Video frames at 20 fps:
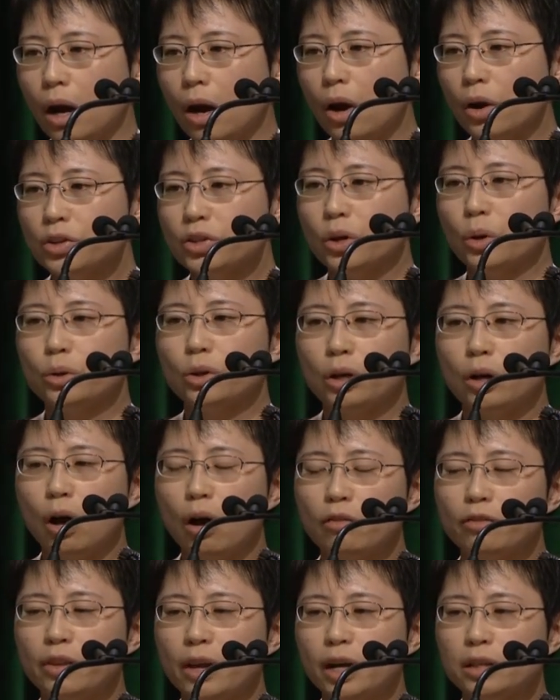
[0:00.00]
Also, the
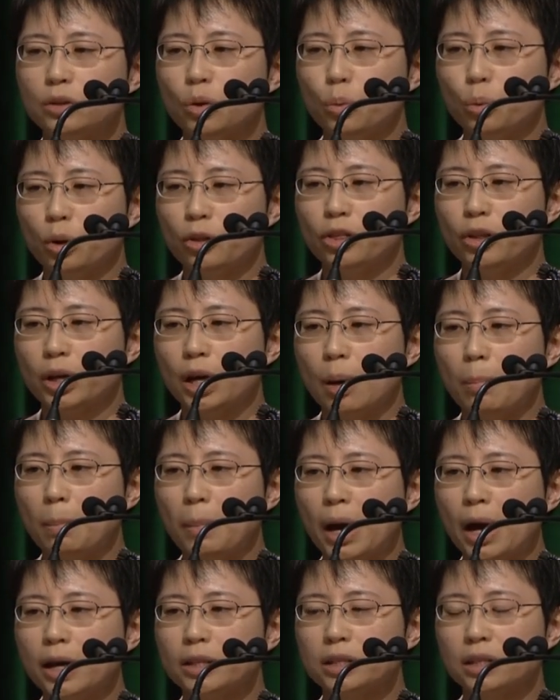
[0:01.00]
COVNet with the
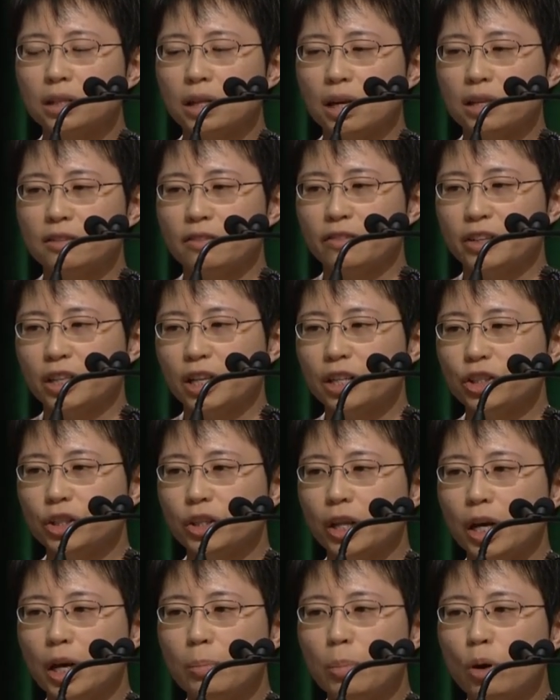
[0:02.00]
combined
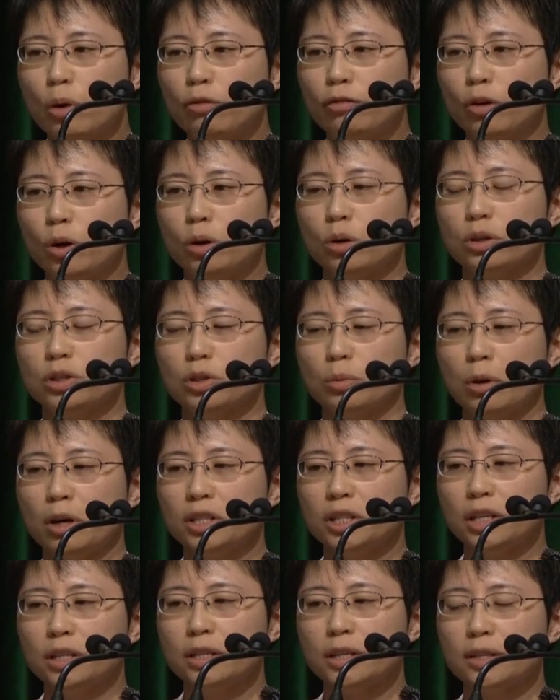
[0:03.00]
classification label for
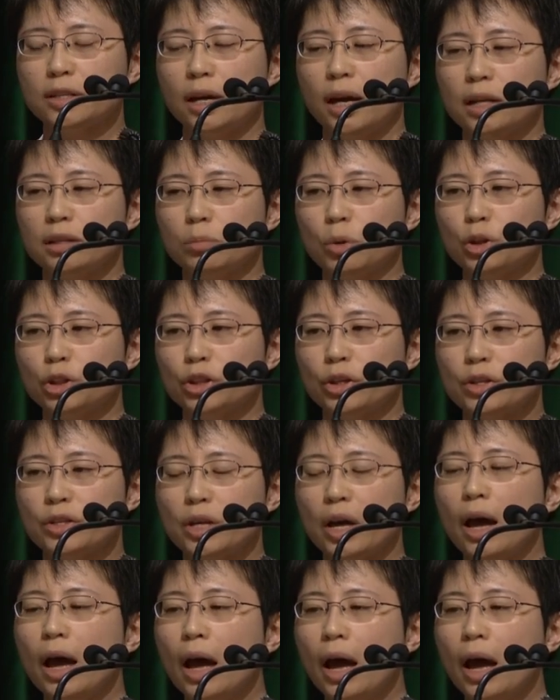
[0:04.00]
spontaneous head motions